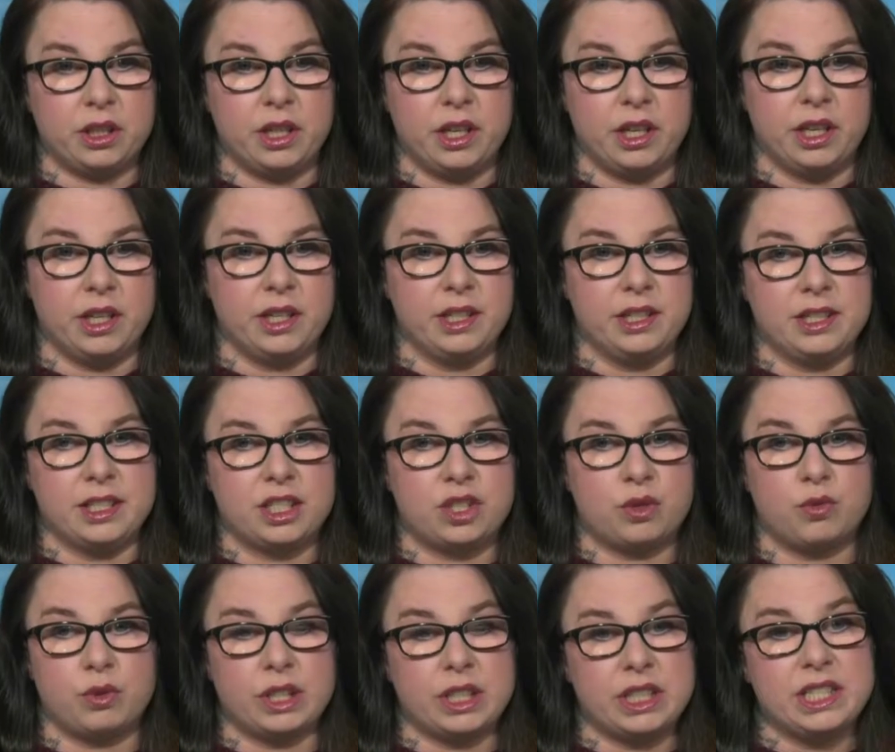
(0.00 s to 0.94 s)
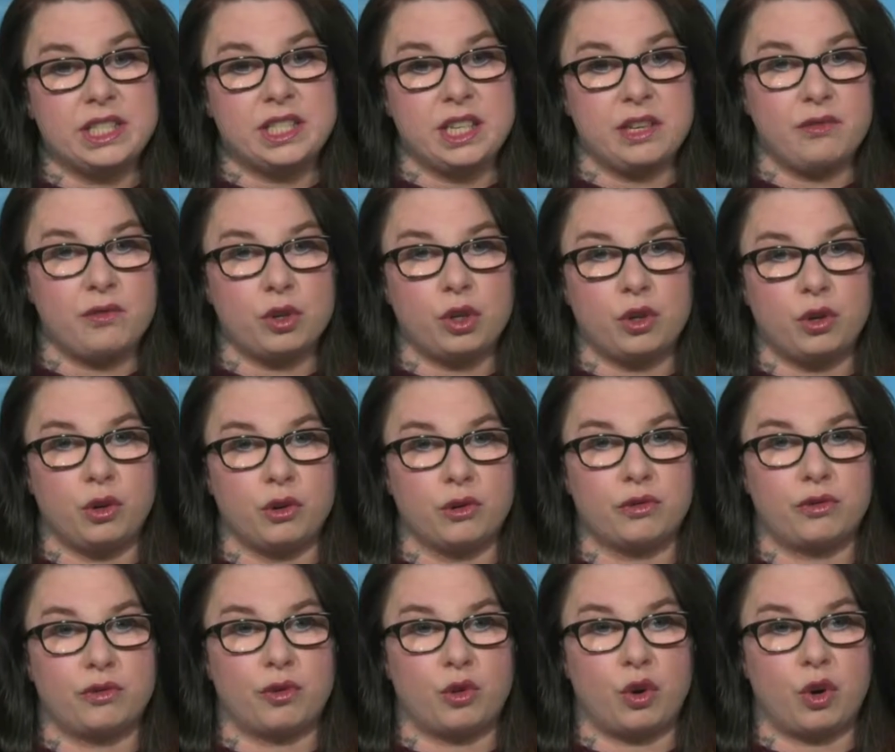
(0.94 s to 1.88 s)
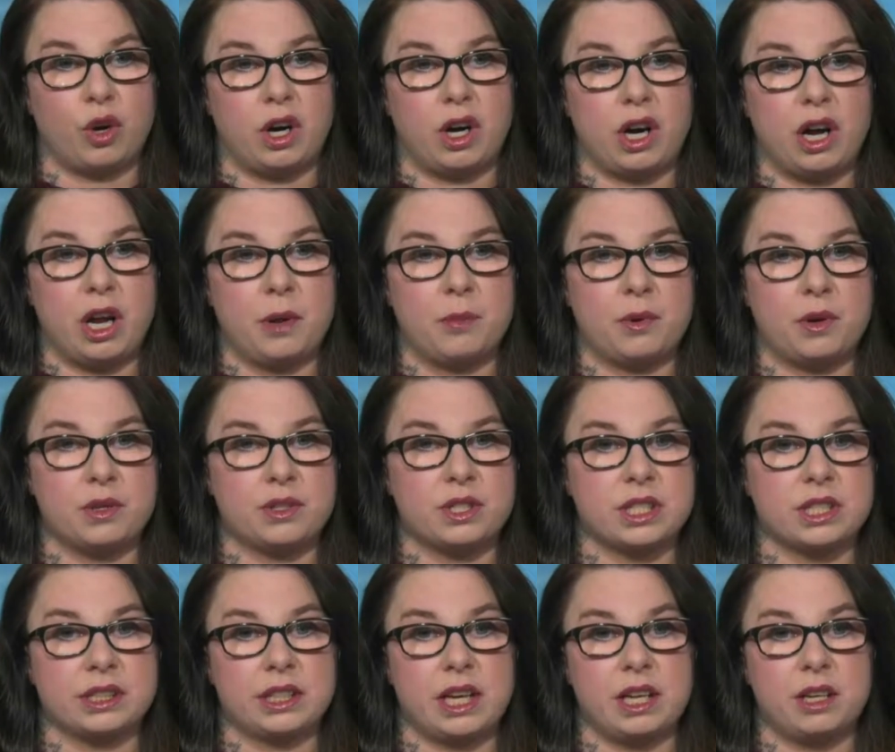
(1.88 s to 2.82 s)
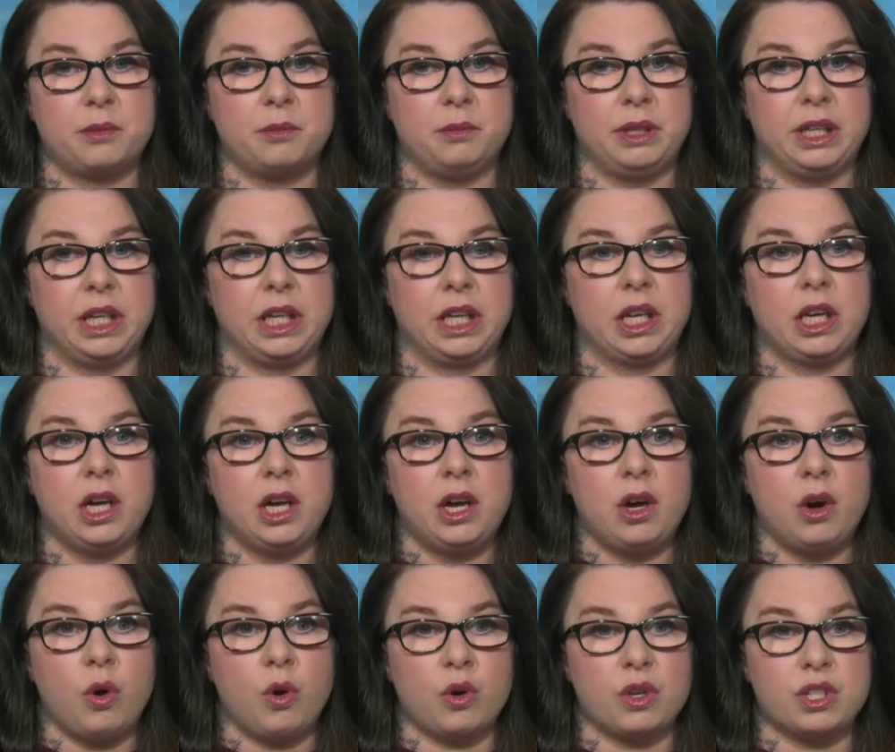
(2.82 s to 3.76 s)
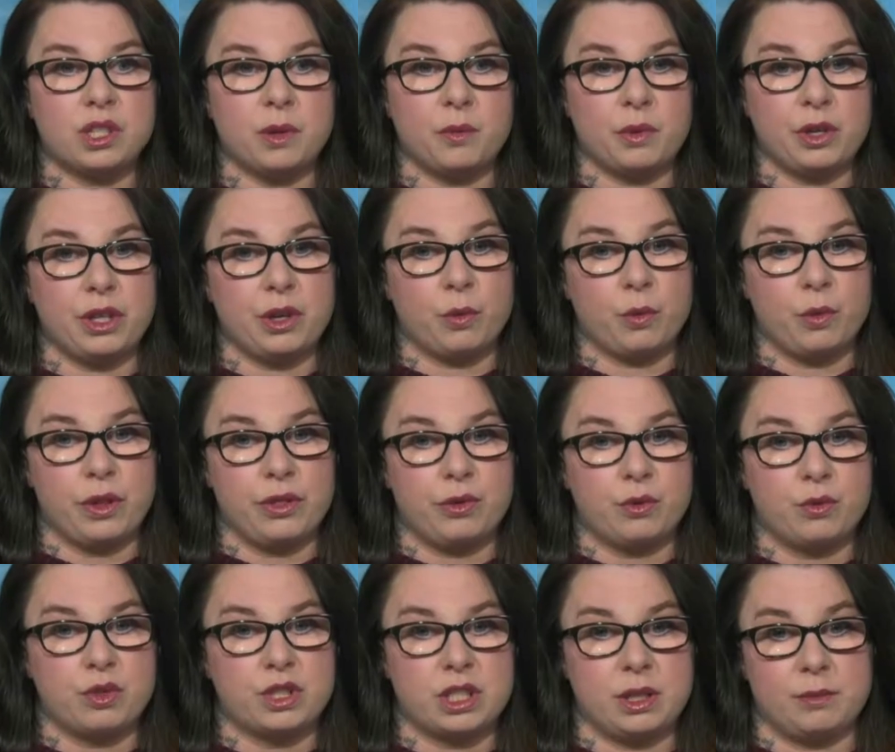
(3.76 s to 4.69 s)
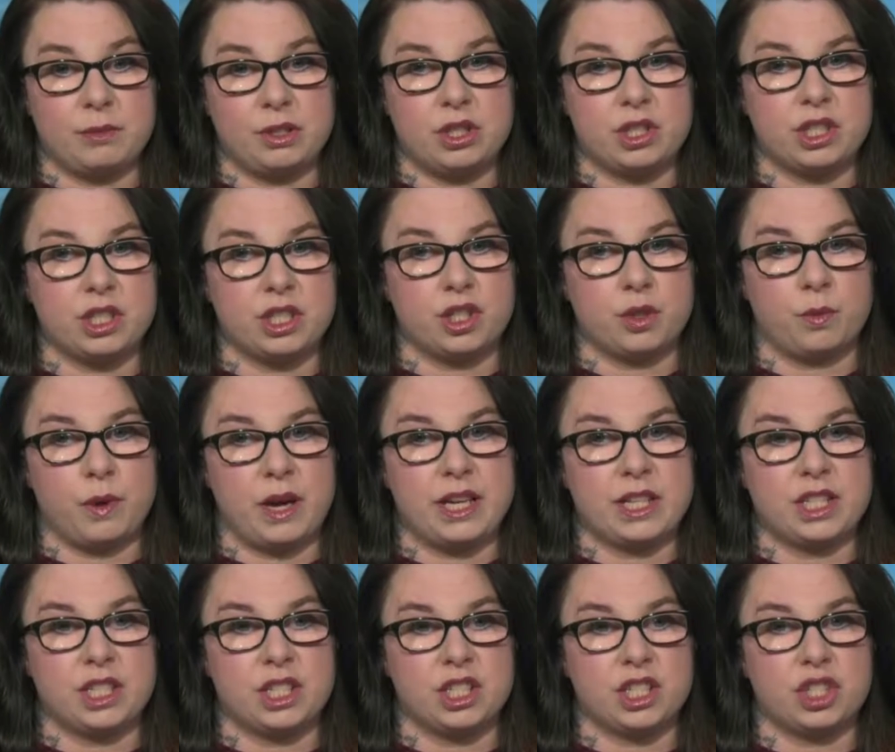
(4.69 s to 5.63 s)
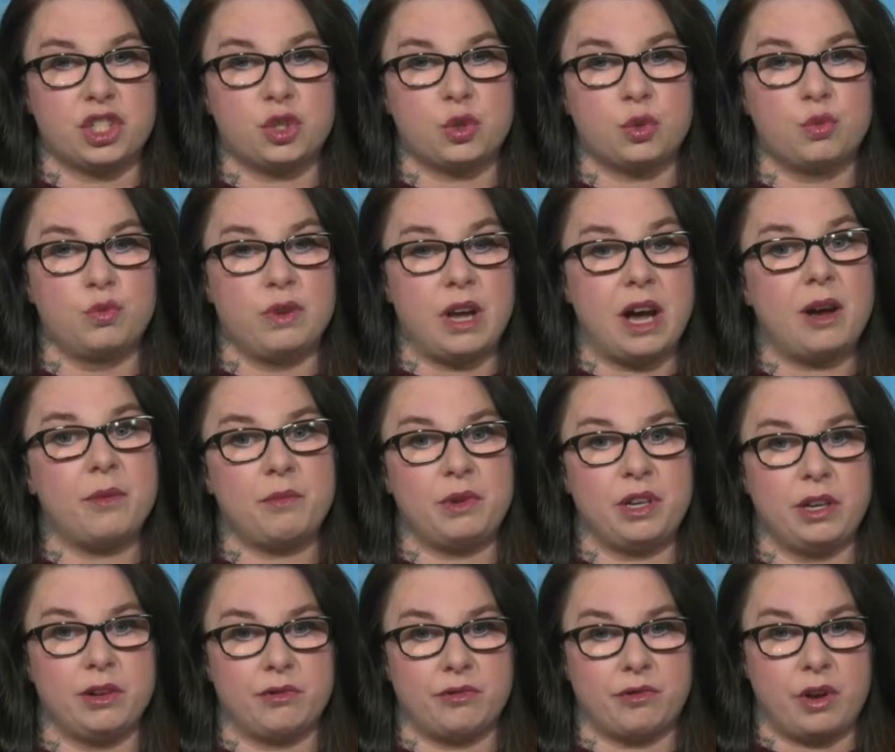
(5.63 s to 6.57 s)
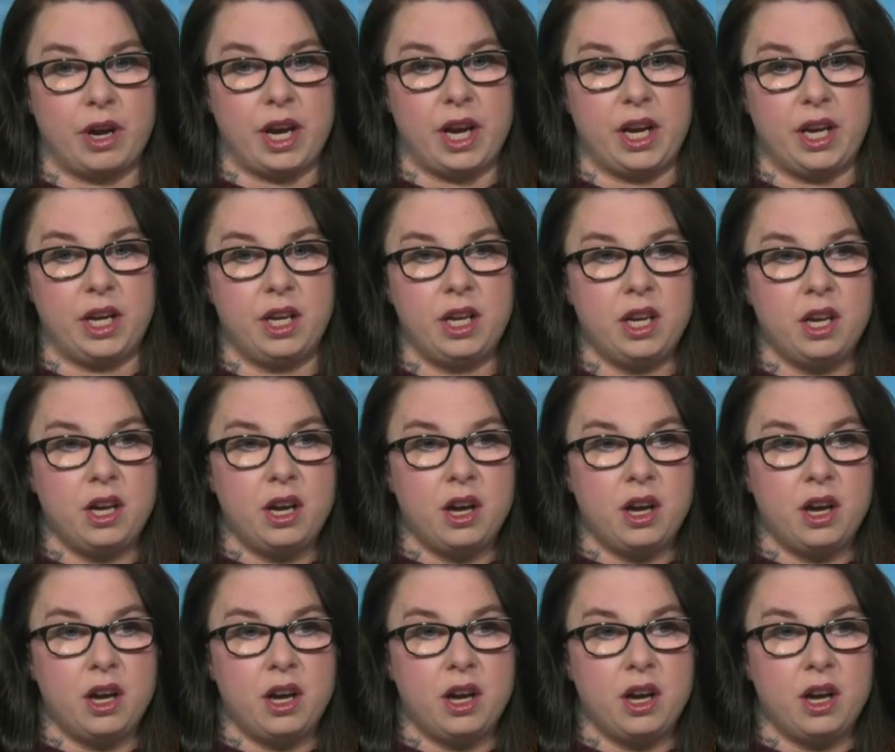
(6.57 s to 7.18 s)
and it's really difficult for a person like me or someone that went through similar situations to not be afraid